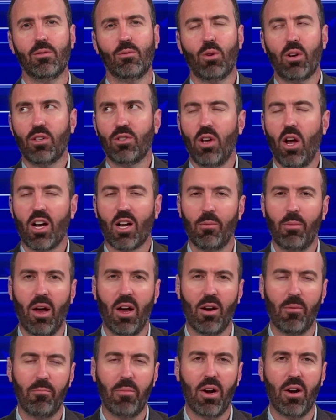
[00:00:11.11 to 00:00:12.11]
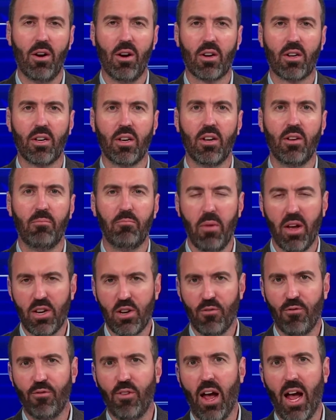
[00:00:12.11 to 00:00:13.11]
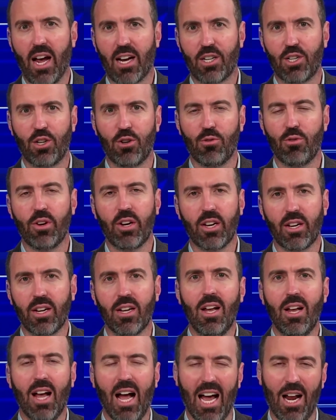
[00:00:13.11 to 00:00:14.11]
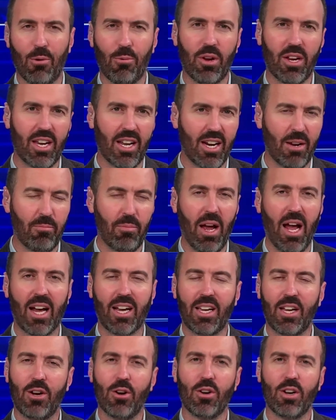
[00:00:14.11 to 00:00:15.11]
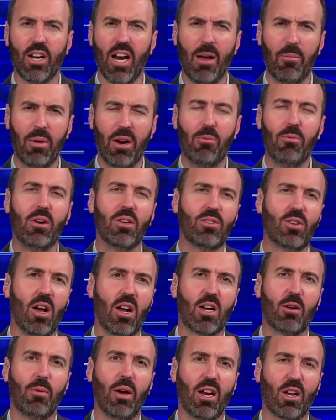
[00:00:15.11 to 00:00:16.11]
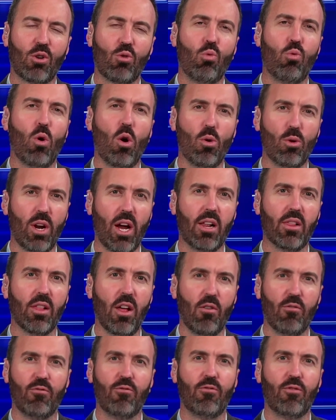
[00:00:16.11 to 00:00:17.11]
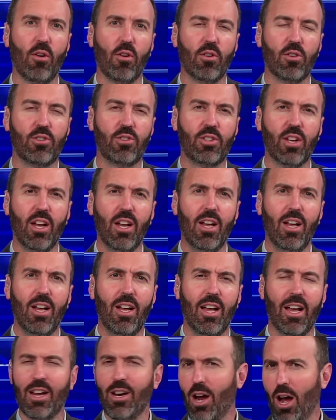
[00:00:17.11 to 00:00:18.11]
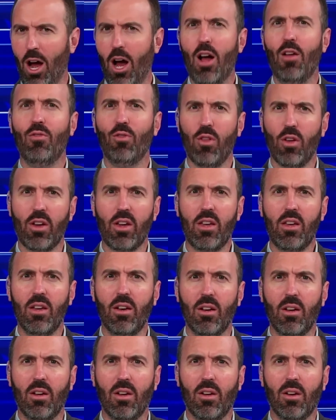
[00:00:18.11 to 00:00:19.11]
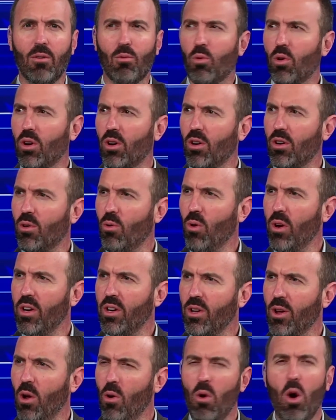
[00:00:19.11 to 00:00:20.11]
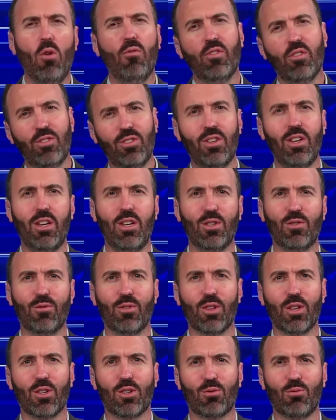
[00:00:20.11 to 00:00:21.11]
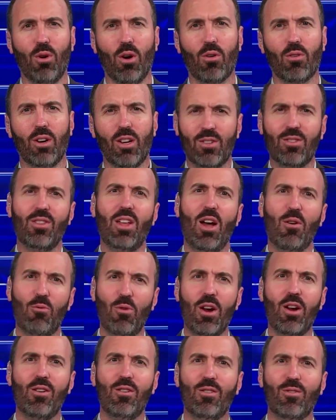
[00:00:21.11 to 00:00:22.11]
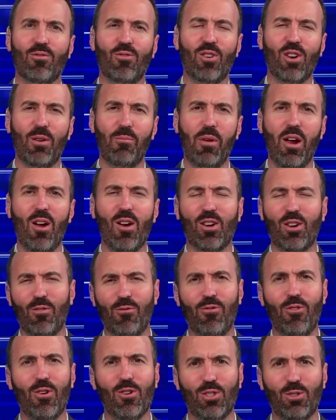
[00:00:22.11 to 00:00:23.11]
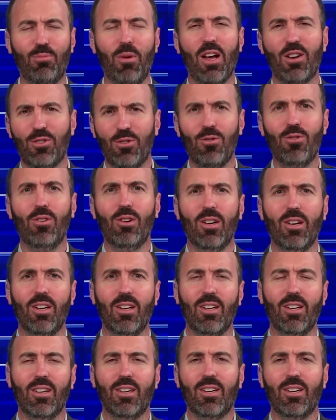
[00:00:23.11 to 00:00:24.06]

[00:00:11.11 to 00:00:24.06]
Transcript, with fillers: We're going to talk about America, manufacturing, how do we get it back here tonight, but I want to talk about a quote I love first. And oddly, we're going to go overseas for this quote. Isn't that weird for an America First special?